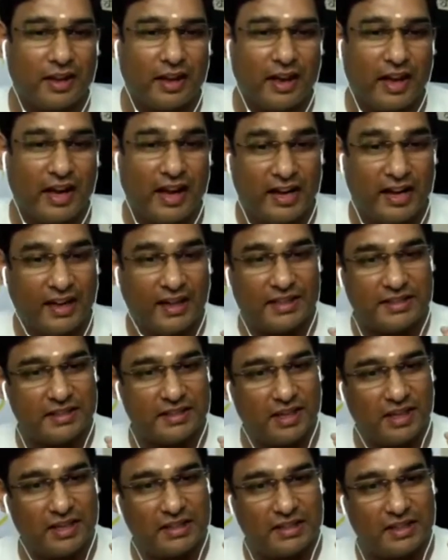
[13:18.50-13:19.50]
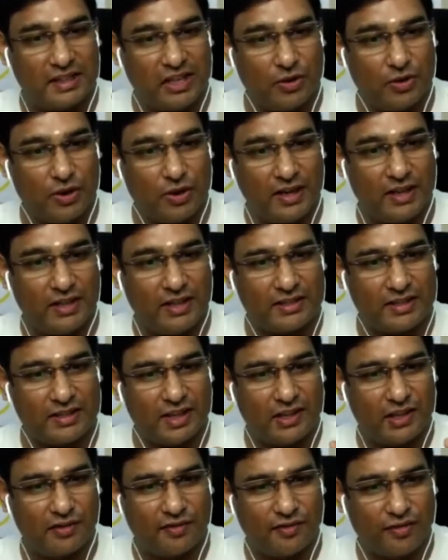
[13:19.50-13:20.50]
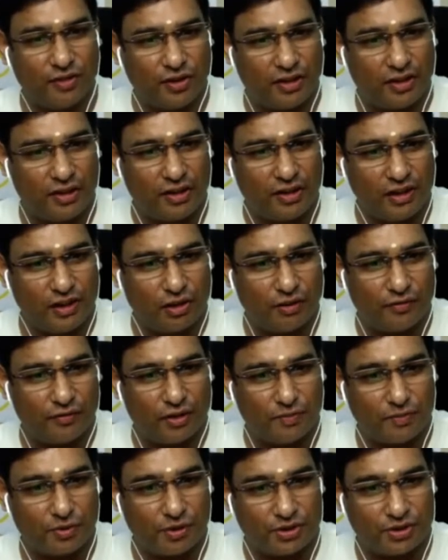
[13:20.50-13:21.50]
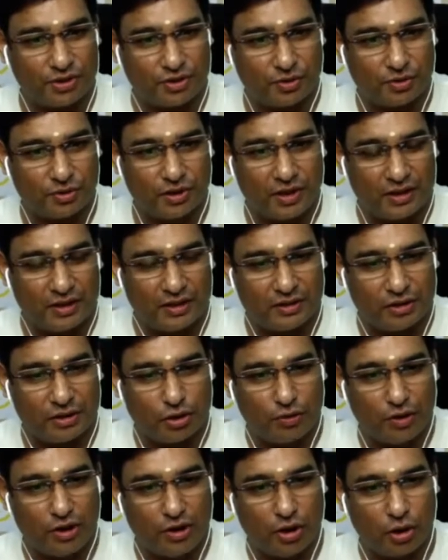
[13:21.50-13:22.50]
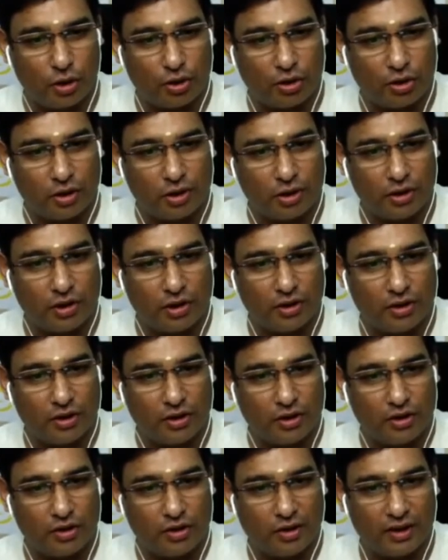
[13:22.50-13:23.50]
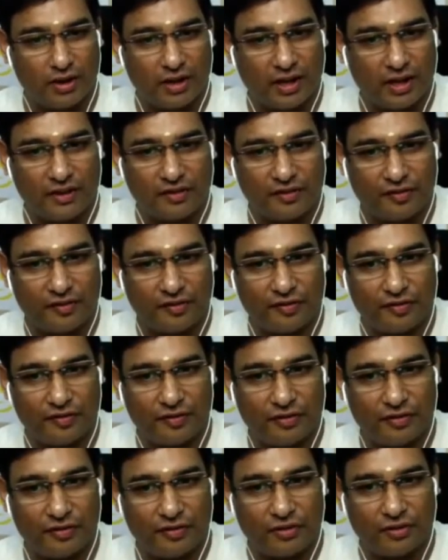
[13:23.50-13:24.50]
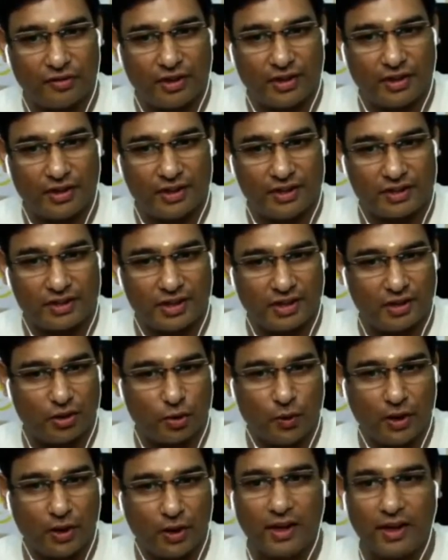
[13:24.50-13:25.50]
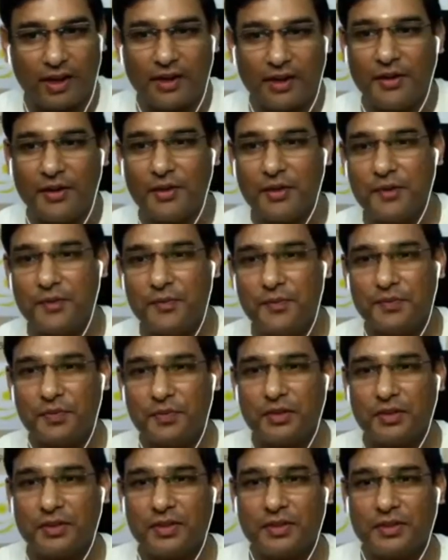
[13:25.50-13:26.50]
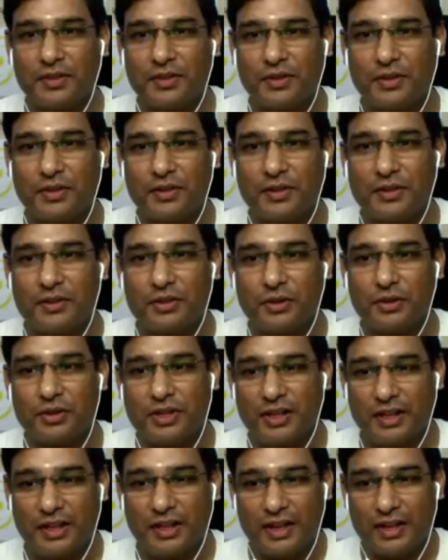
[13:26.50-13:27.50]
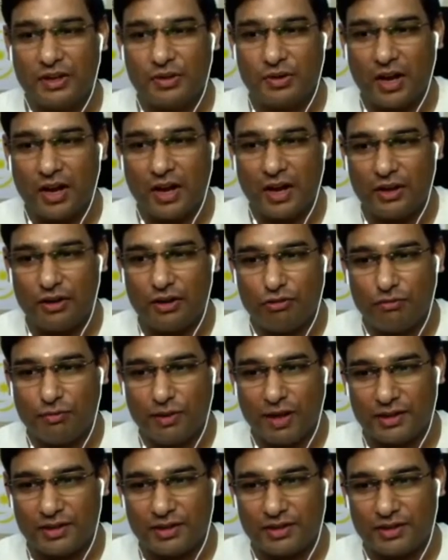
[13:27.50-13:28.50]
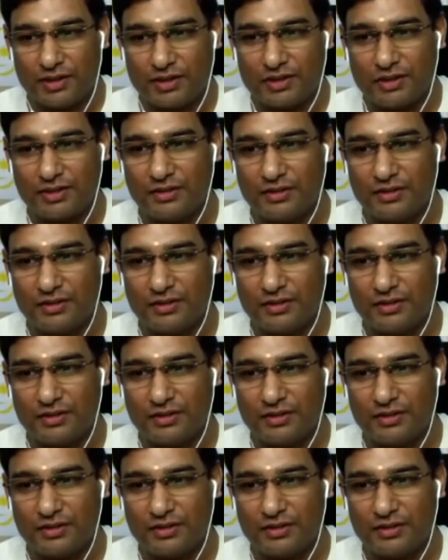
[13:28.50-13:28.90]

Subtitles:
unless and until you understand the futility of your pursuit, you will not turn your life, your attention other way. So till then, you can't do much.